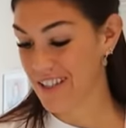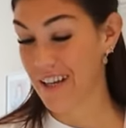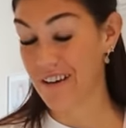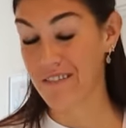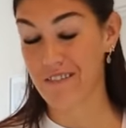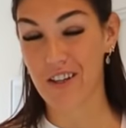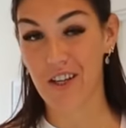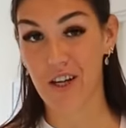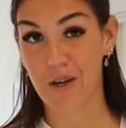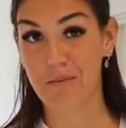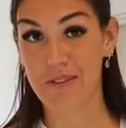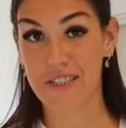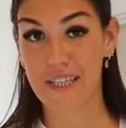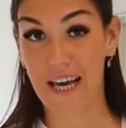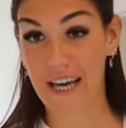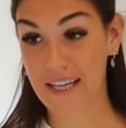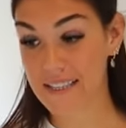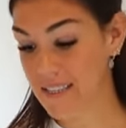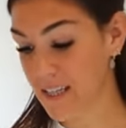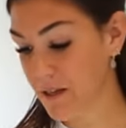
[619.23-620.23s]
They have a lot of
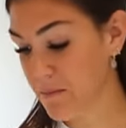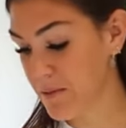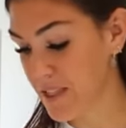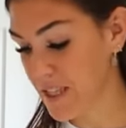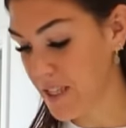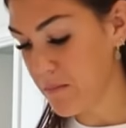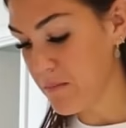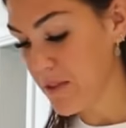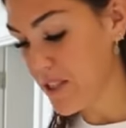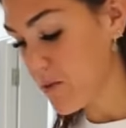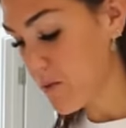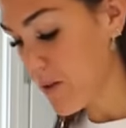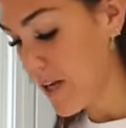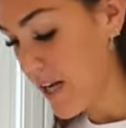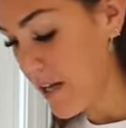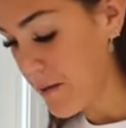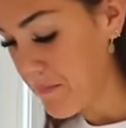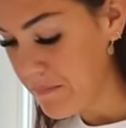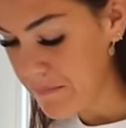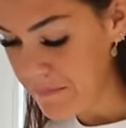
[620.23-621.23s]
potassium in them as
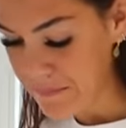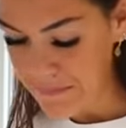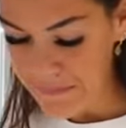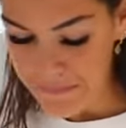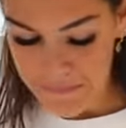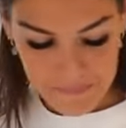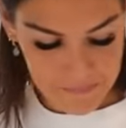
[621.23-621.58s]
well.